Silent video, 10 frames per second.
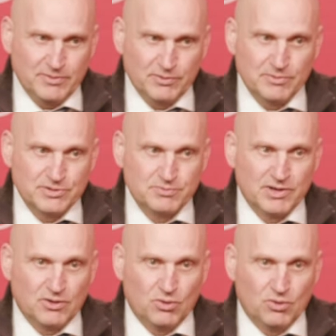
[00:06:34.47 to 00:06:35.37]
I mean, we almost
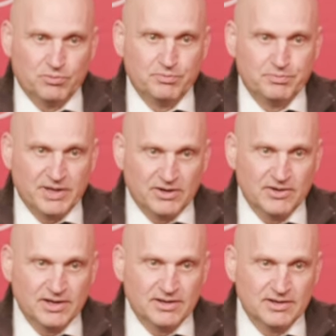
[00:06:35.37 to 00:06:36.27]
spent a whole
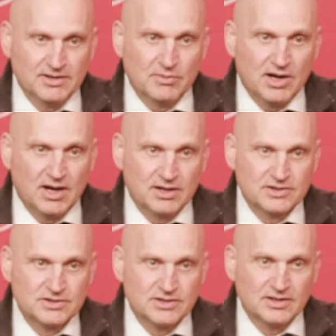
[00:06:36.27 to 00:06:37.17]
period in the
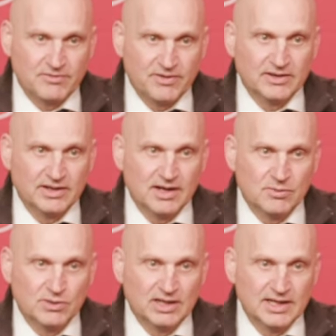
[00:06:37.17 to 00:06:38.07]
box, and they finally
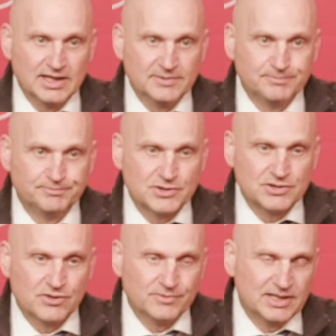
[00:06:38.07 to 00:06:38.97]
got one late.
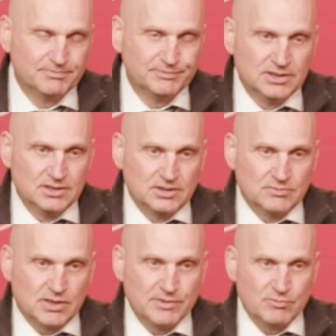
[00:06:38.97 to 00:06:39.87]
So
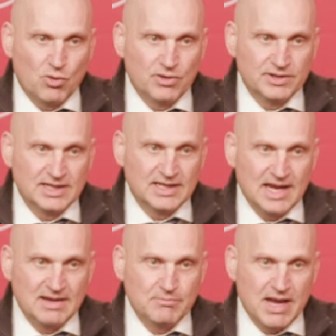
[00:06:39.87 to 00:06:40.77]
probably more in the
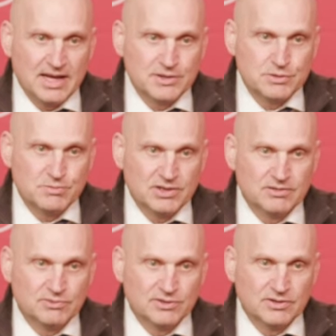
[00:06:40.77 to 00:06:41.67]
game
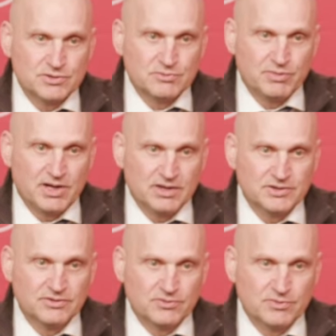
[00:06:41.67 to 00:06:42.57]
management, but there were some
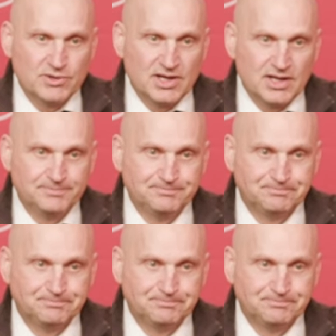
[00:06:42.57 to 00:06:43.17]
positives from today.